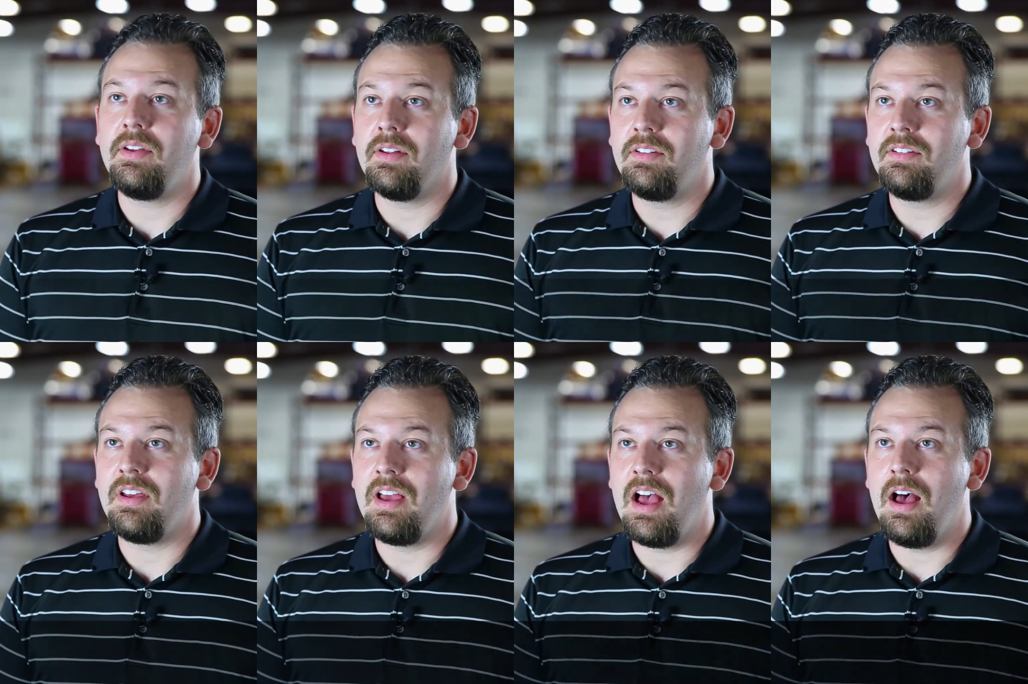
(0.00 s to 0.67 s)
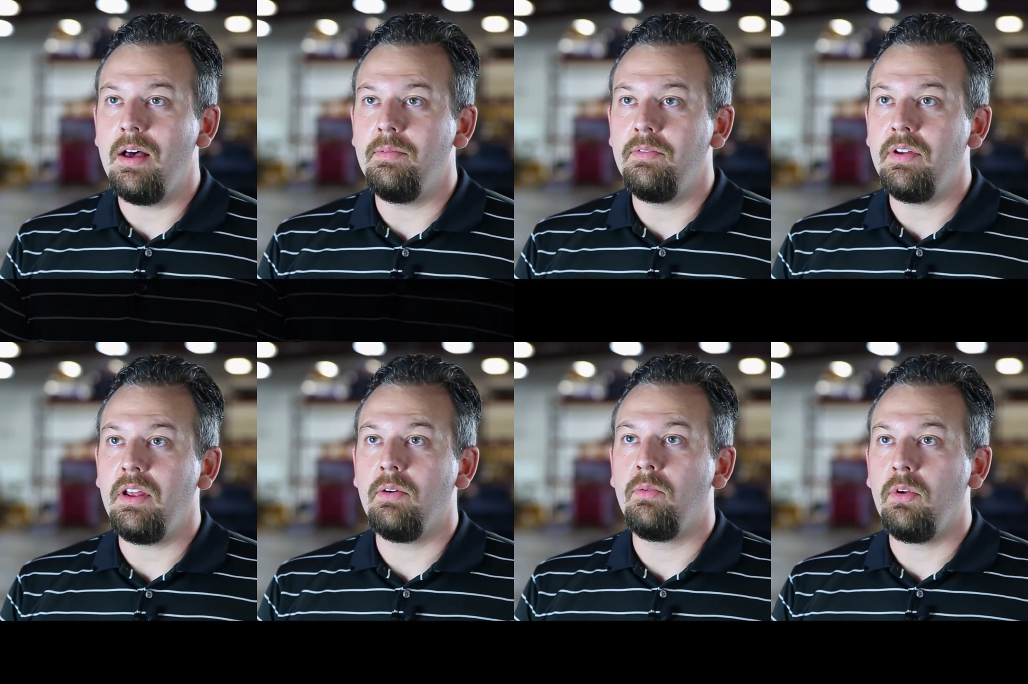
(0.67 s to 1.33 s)
Fields. I'm the
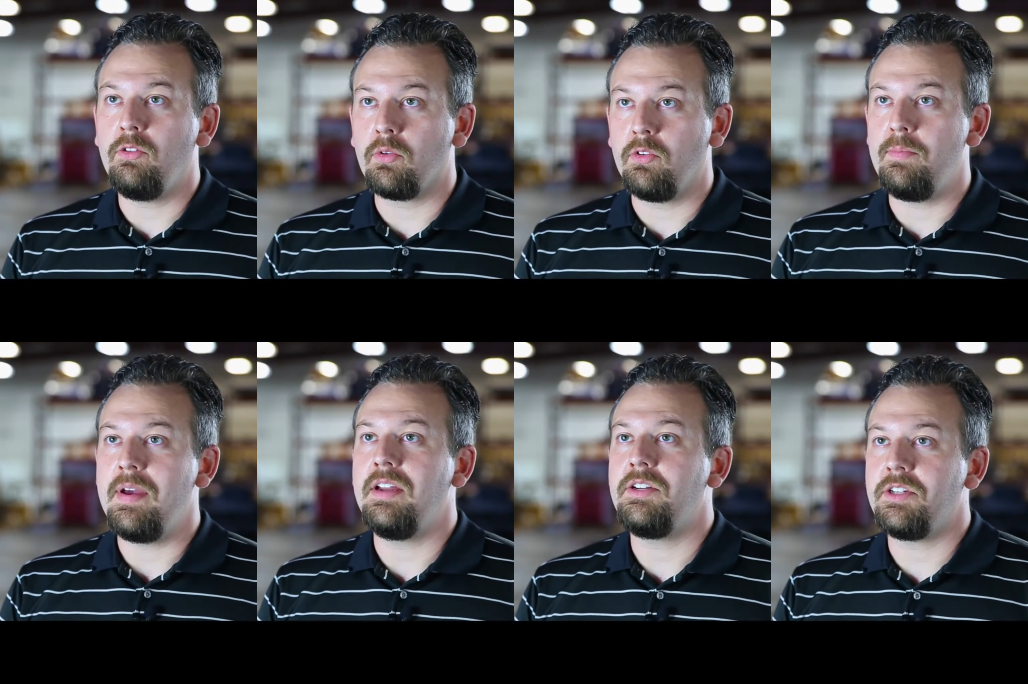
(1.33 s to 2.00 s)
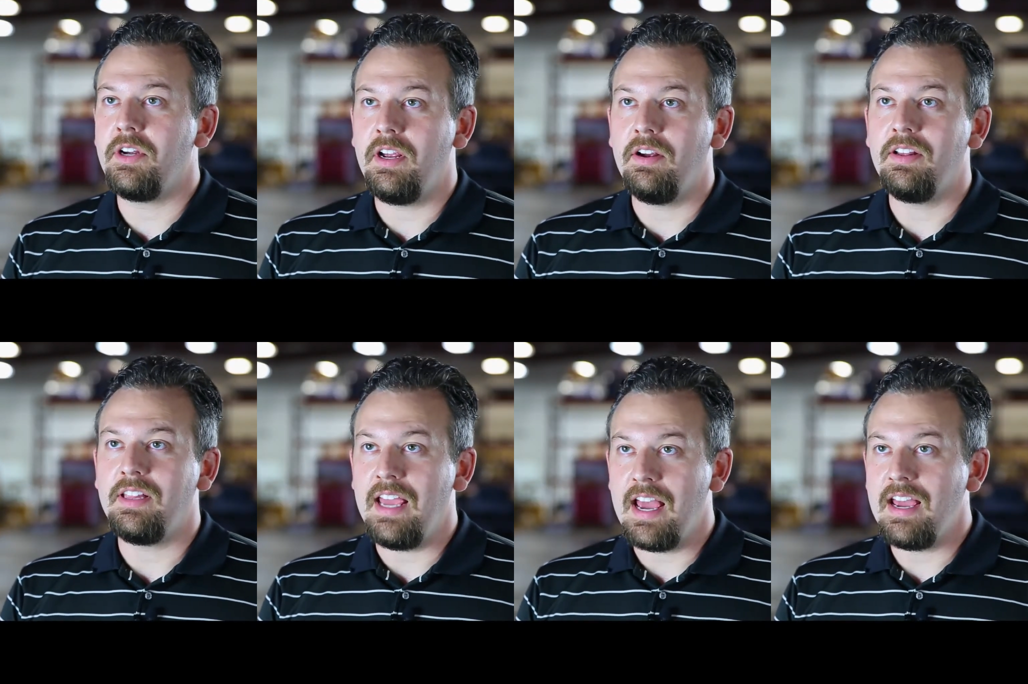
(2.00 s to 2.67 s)
video and resource manager here
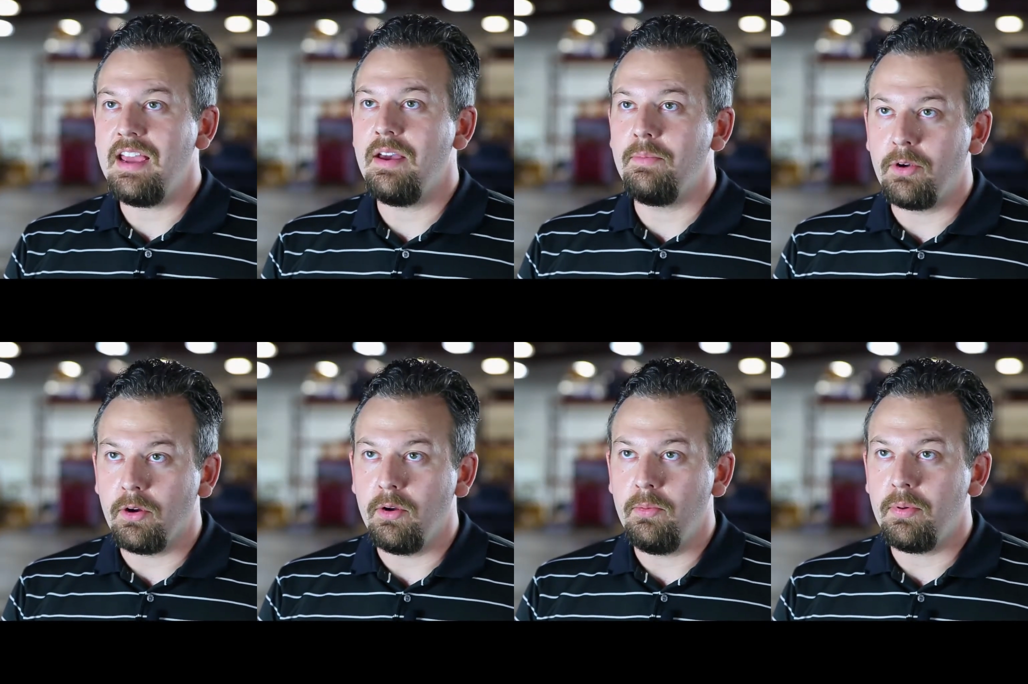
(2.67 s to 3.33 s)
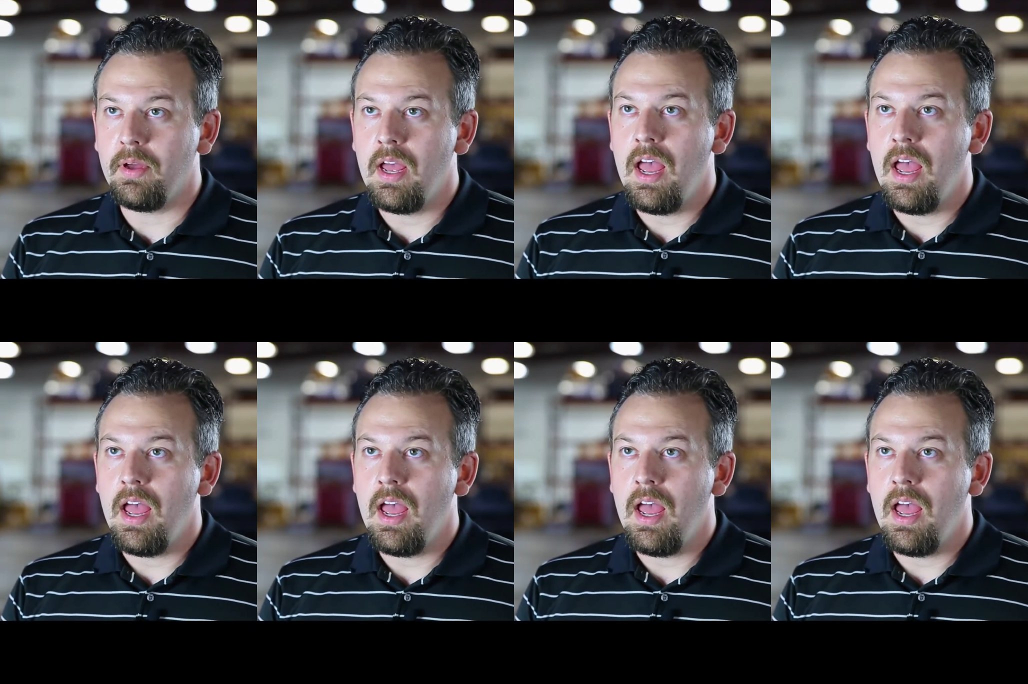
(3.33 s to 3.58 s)
at the AAM Group.